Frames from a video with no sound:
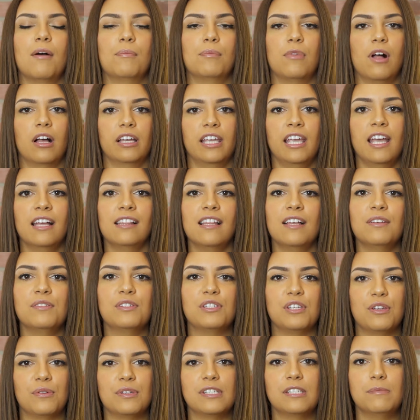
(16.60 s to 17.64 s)
Blogging
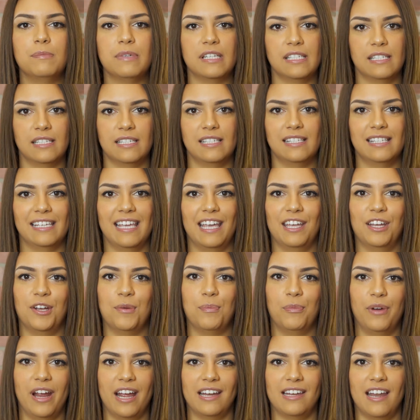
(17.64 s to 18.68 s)
allows you as a business to get your
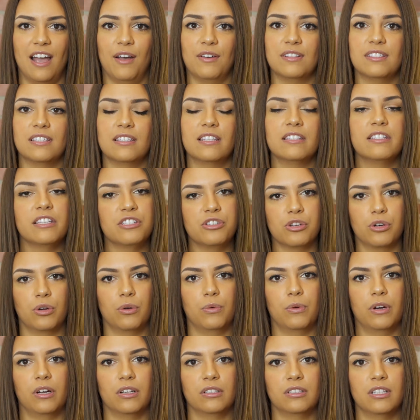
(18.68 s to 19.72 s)
brand out into the digital
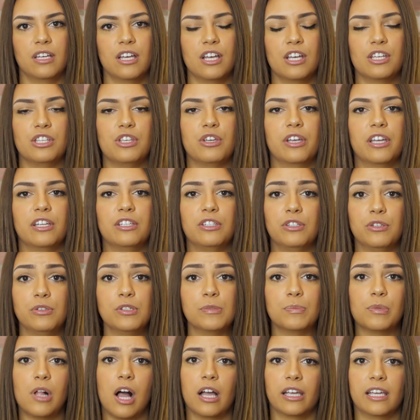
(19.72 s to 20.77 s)
world. You can
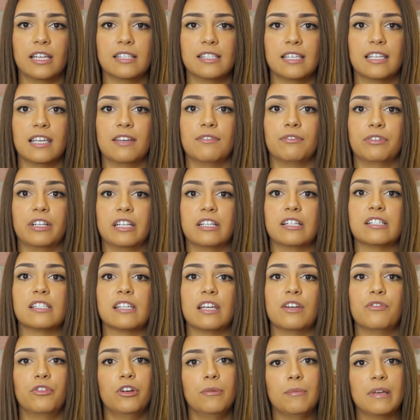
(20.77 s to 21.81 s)
use blogging to give readers
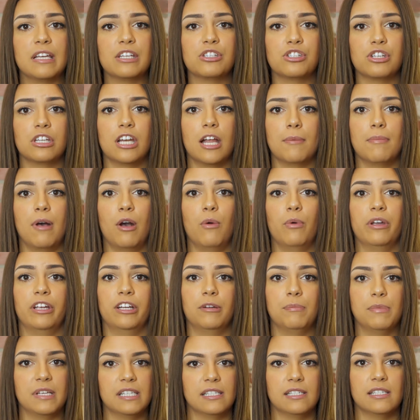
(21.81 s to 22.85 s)
information about what
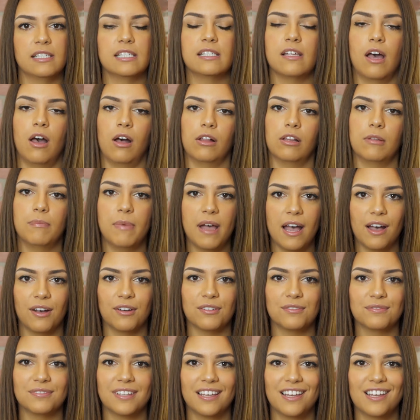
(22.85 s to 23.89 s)
your business is all
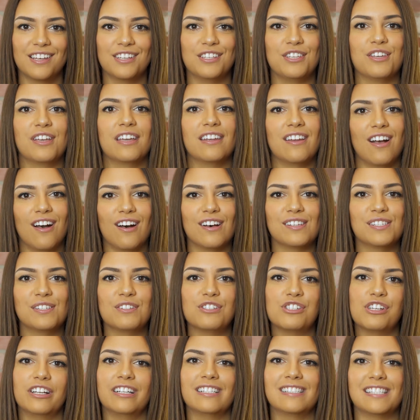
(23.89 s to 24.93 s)
about. You can also
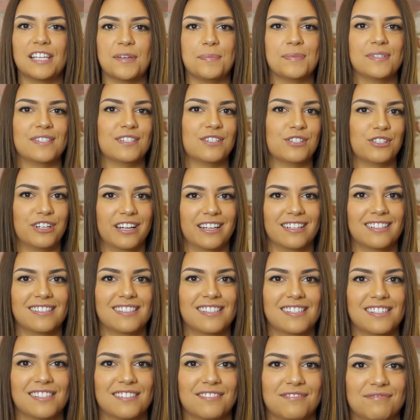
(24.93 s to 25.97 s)
share tips and
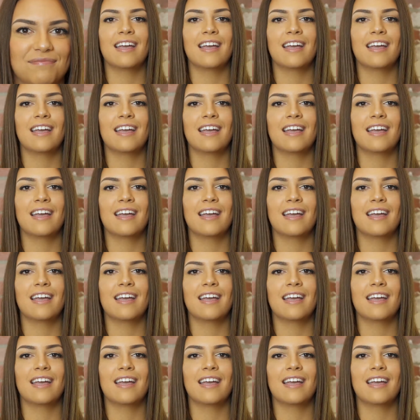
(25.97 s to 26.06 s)
tricks.